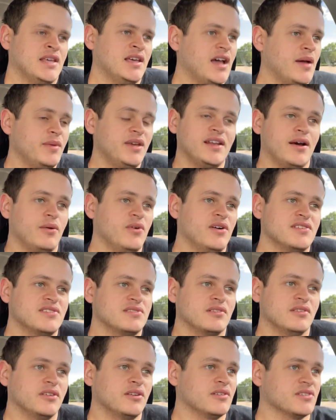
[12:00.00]
mean, I was
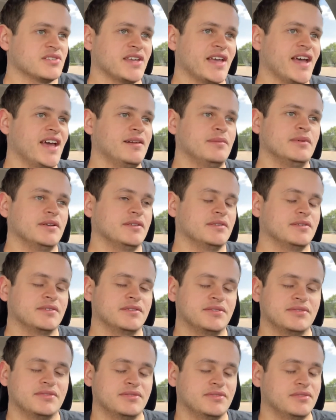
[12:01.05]
a little sad. But,
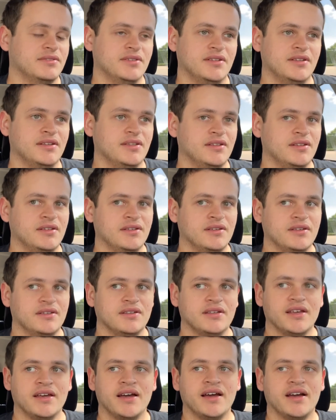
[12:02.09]

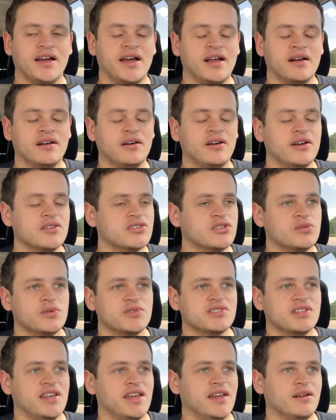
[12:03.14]
yeah, I don't know. I just
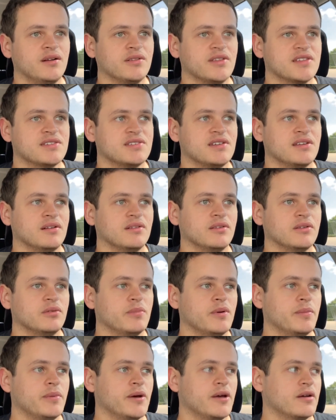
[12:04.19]
wish they handled that scene a little
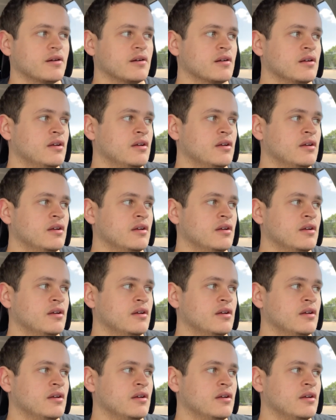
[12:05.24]
bit better.